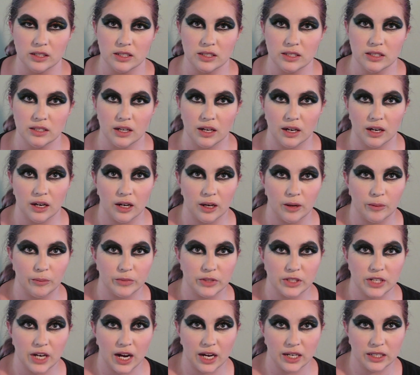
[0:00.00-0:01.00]

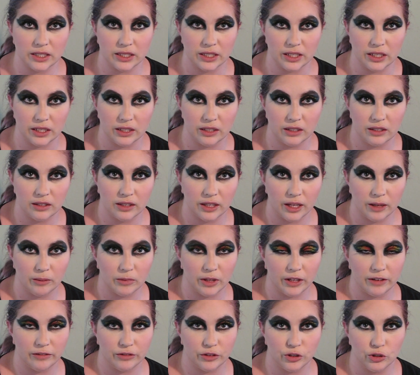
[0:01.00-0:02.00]
GlamLifeGuru glam
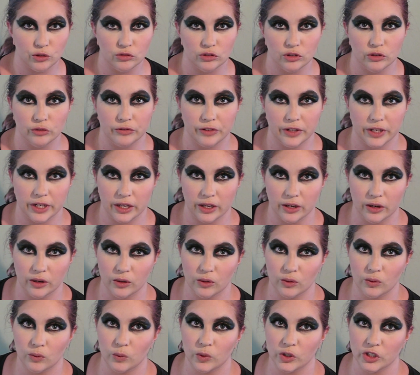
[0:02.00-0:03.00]
like guru
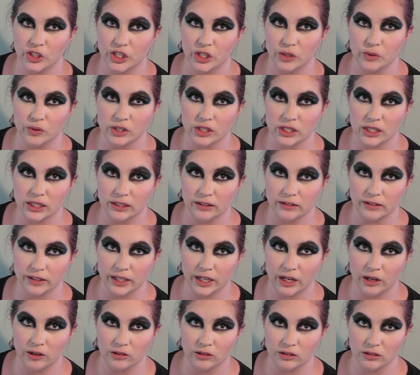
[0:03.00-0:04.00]
video where she was
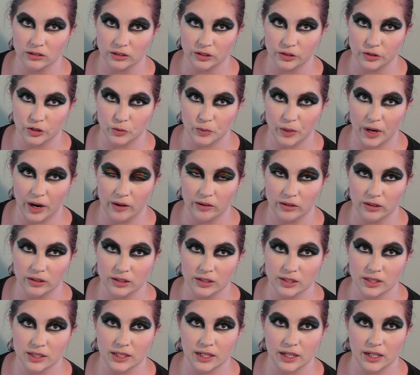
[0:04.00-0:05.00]
powders and some
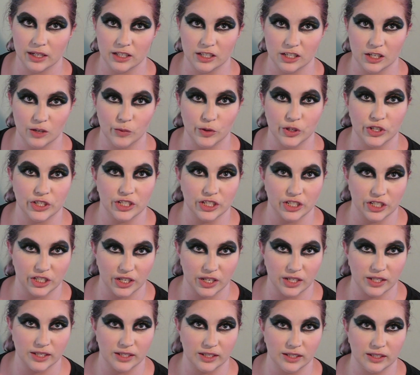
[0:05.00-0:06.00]
powders and someone
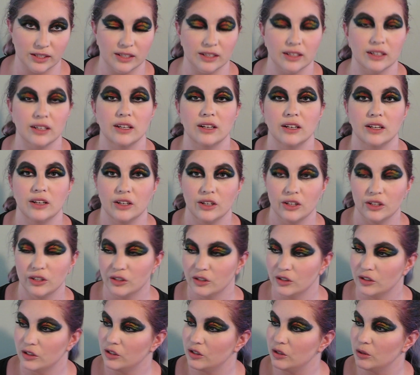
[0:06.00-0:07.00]
suggested franken
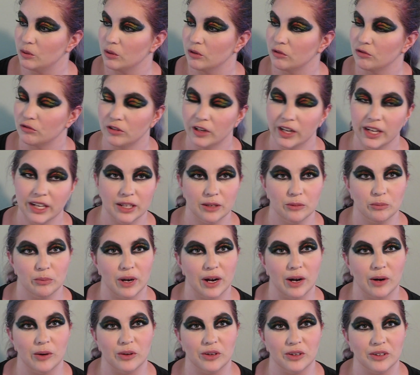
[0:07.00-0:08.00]
powder franken
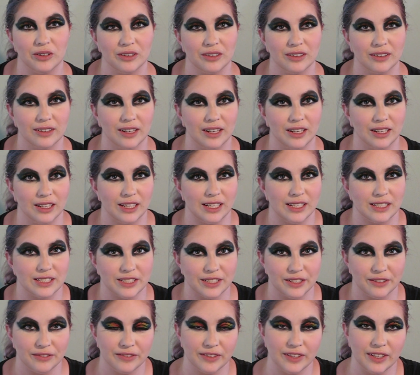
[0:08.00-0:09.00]
powder a la
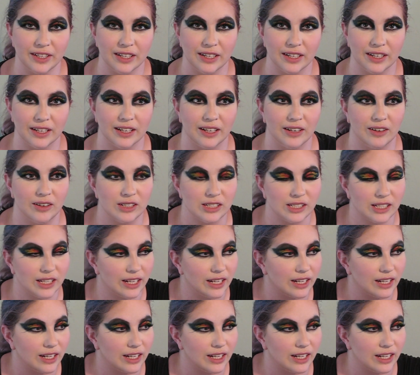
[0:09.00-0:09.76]
Safia hey